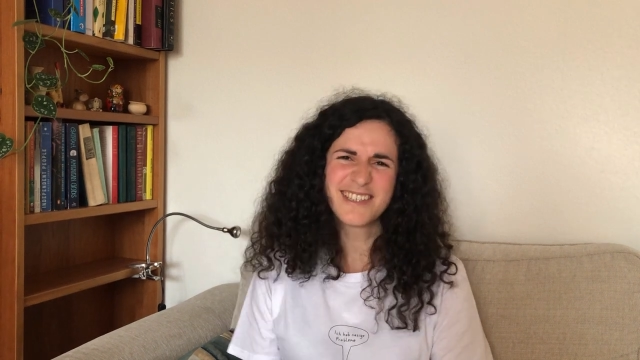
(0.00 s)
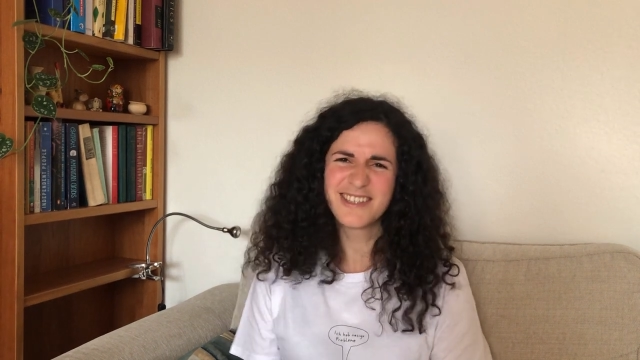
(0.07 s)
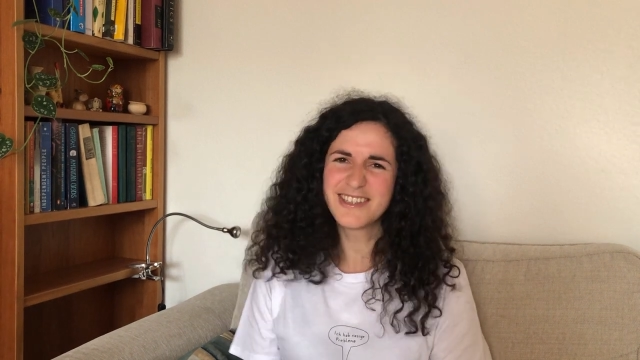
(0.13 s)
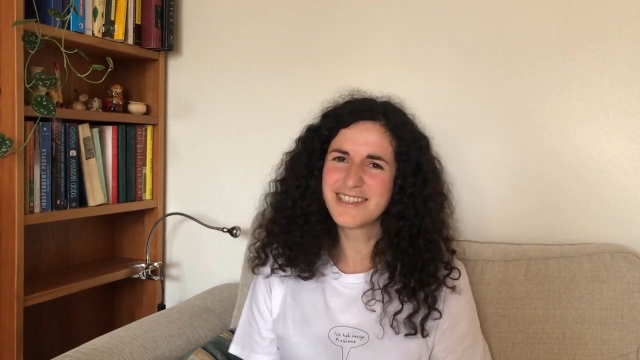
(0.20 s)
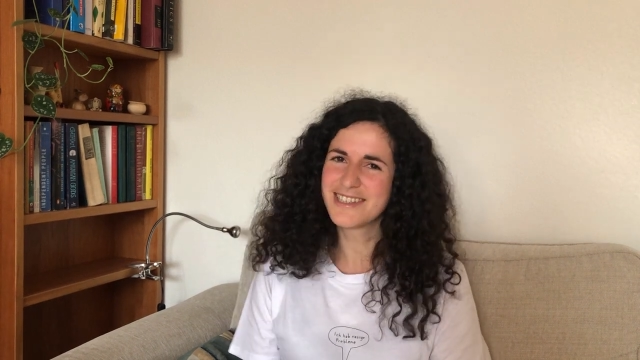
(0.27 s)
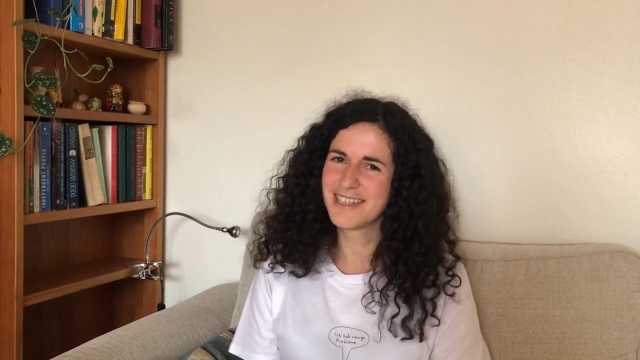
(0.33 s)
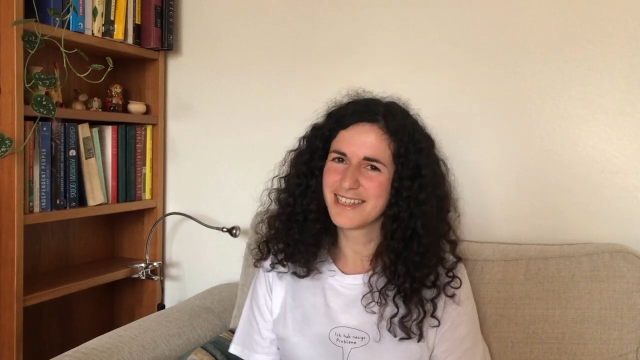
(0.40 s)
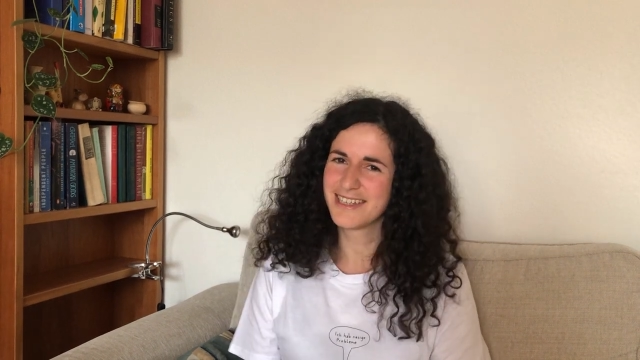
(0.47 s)

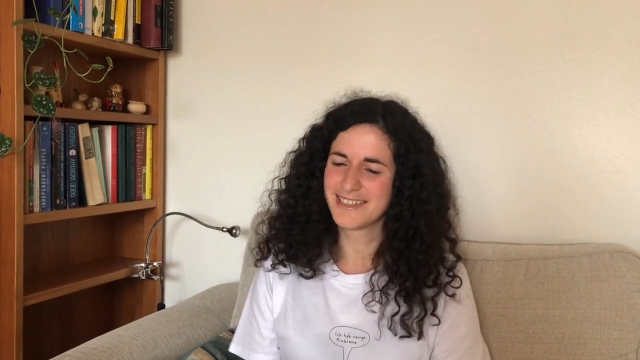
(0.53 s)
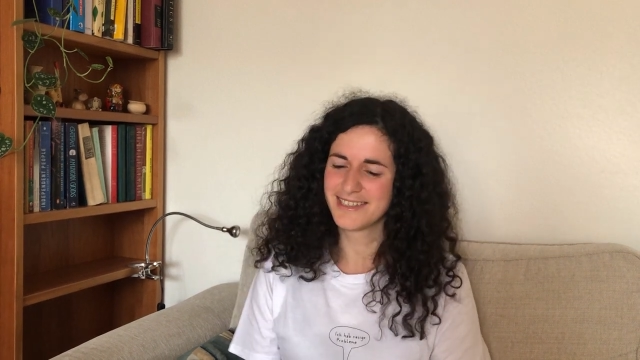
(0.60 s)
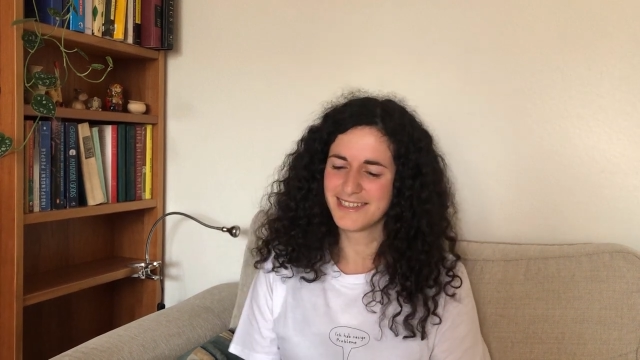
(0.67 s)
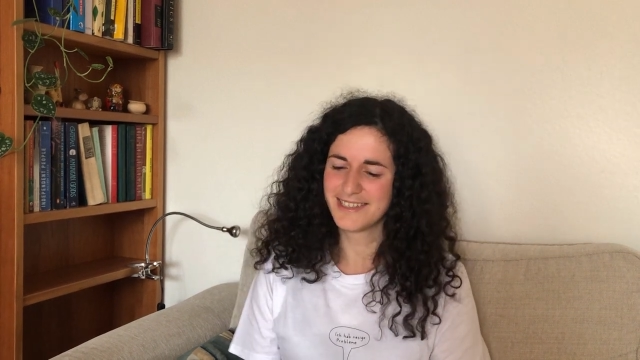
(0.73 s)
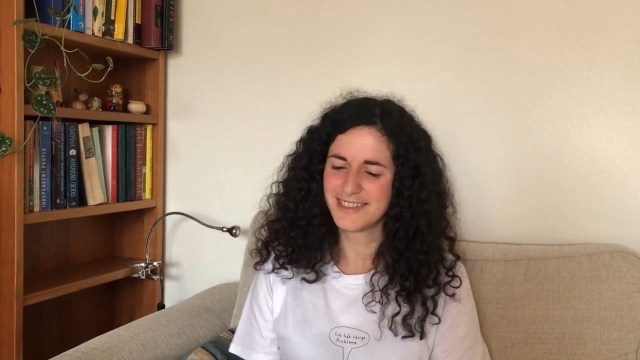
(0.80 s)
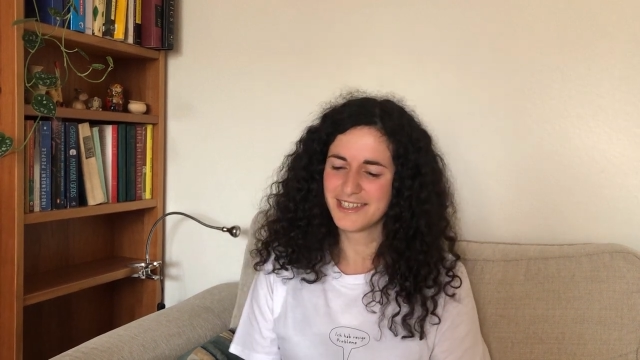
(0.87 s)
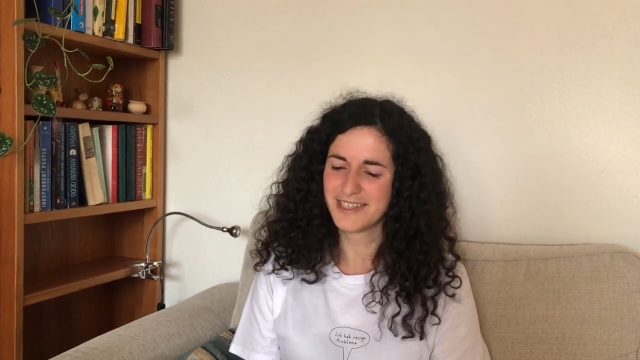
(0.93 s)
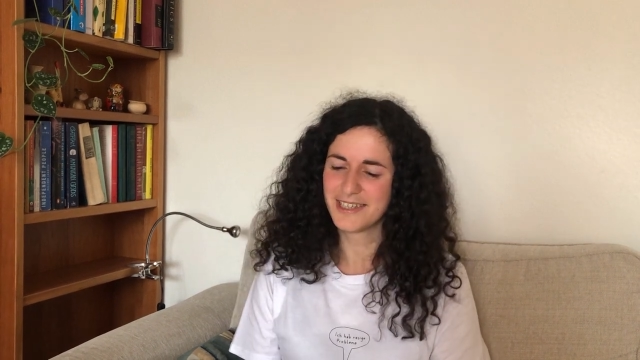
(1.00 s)
seriously
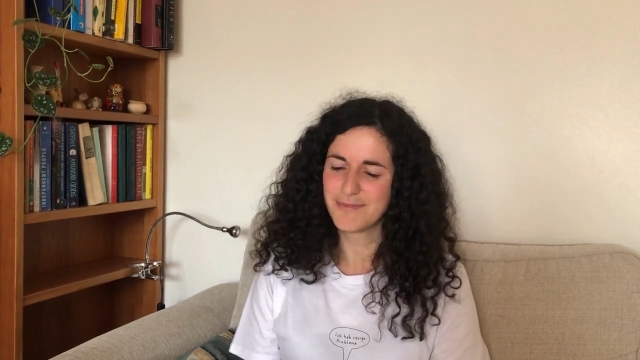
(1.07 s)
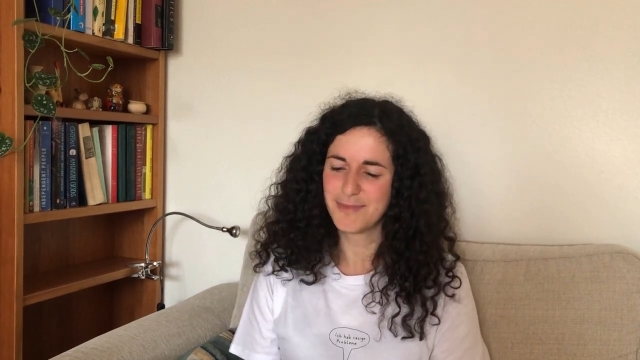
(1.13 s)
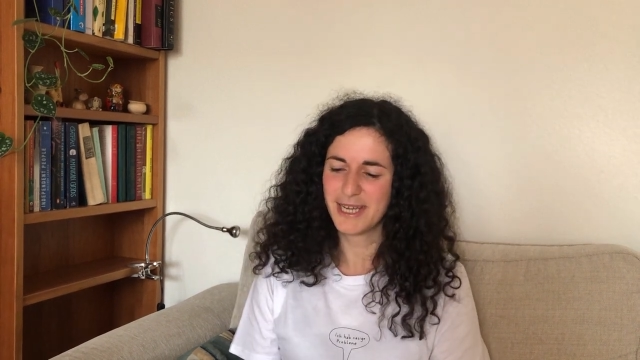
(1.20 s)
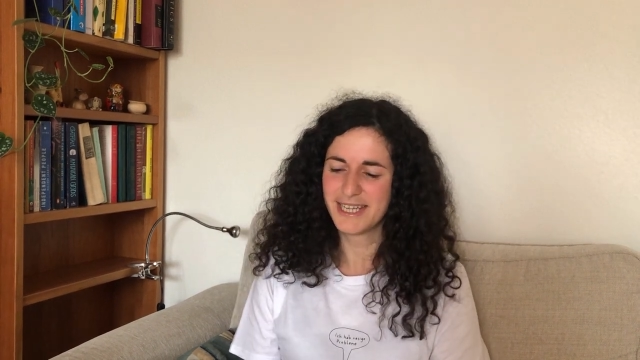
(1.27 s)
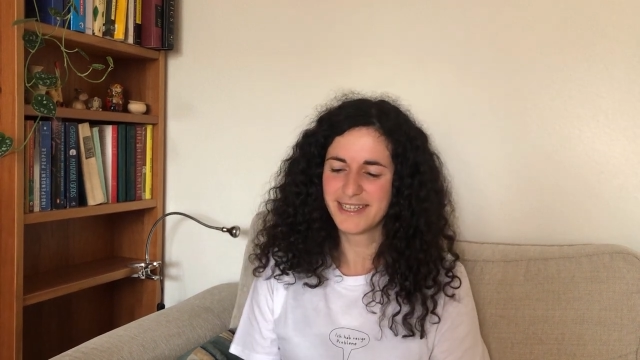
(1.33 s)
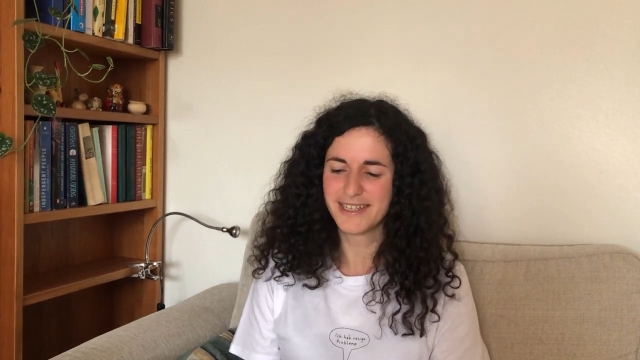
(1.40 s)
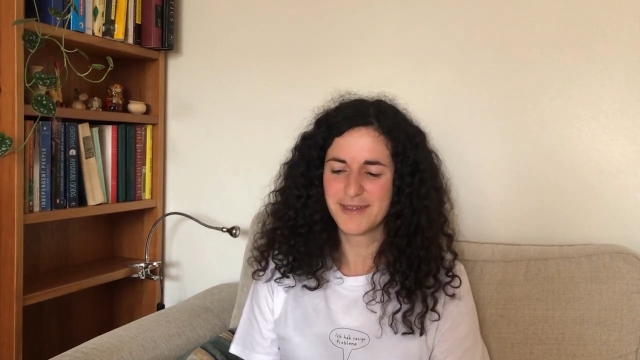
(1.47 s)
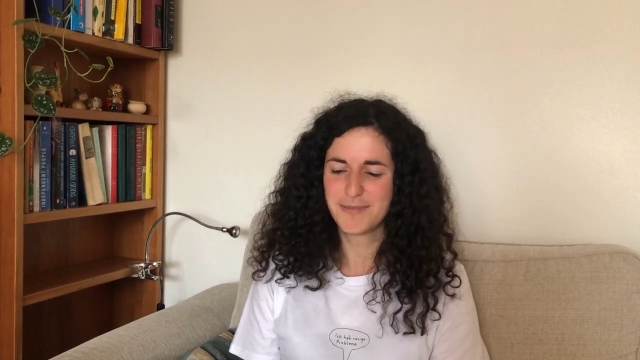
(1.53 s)
consider
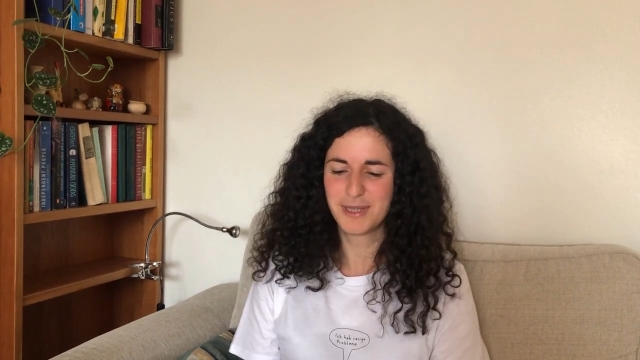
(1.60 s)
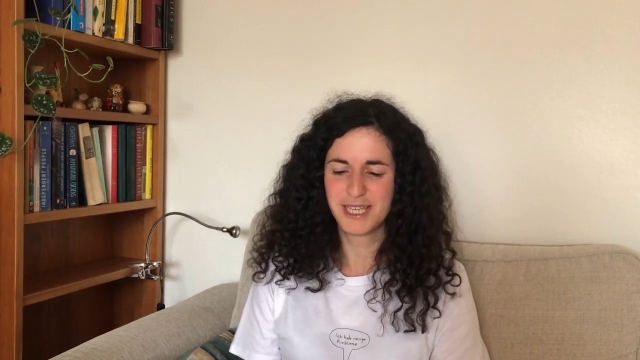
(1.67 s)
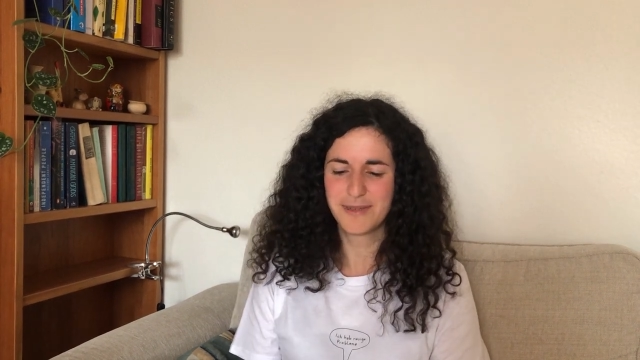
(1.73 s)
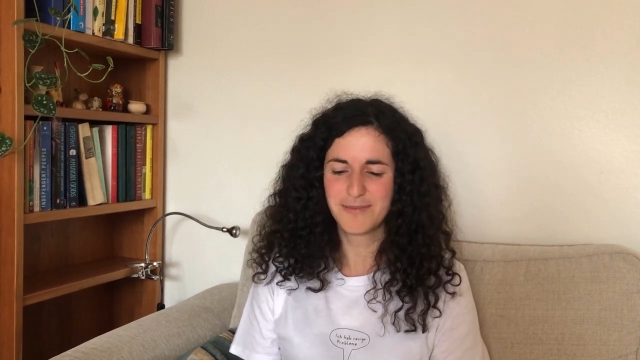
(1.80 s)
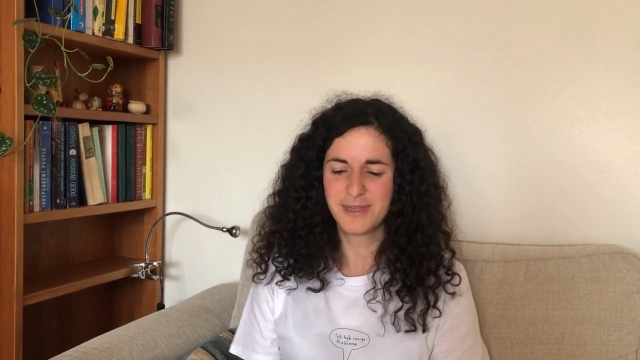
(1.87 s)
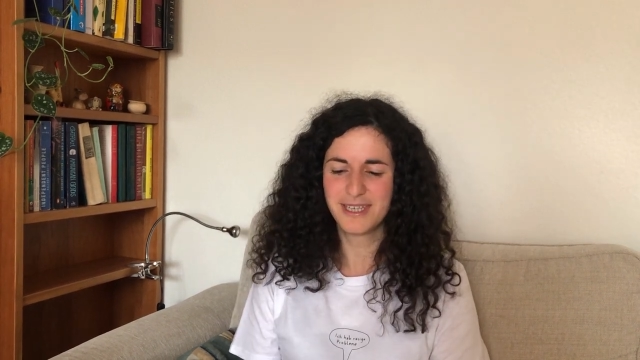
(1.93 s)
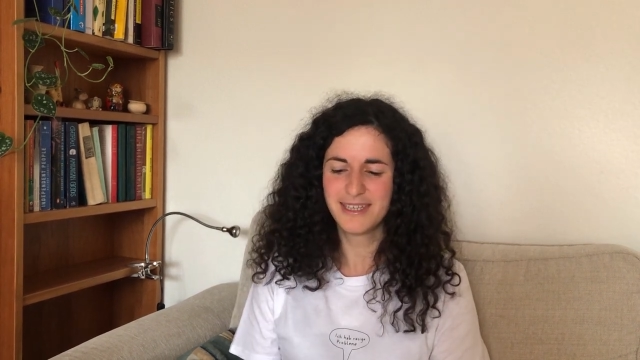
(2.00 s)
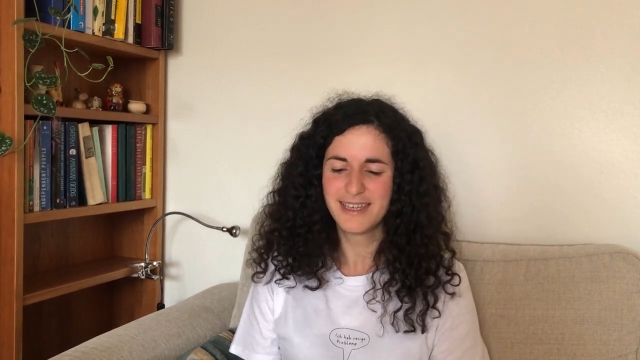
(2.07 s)
making a
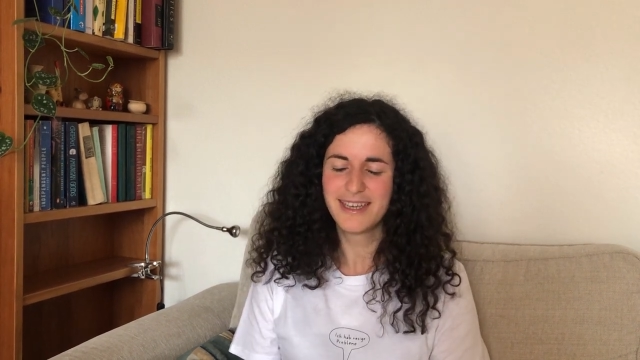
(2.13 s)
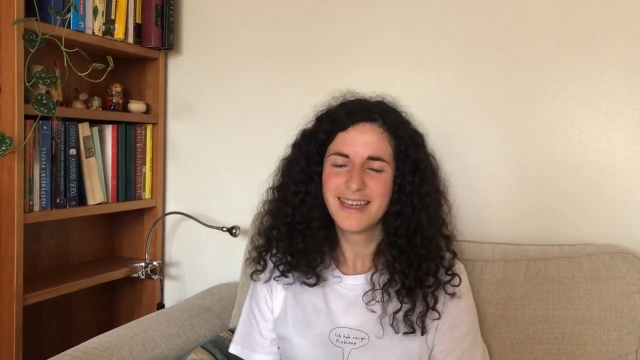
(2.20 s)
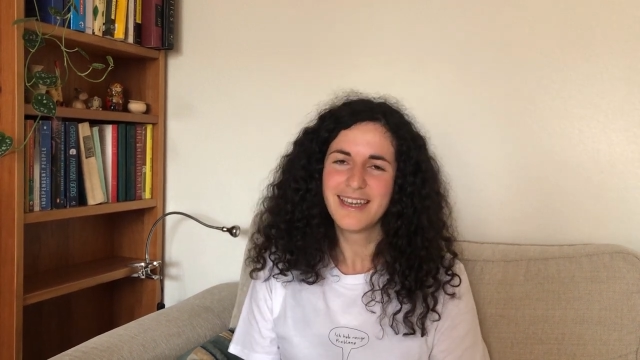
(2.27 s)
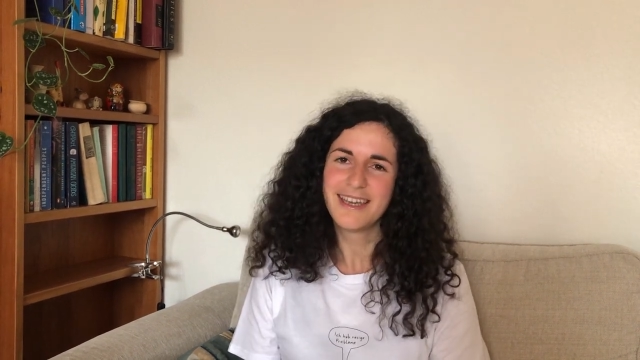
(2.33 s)
plan B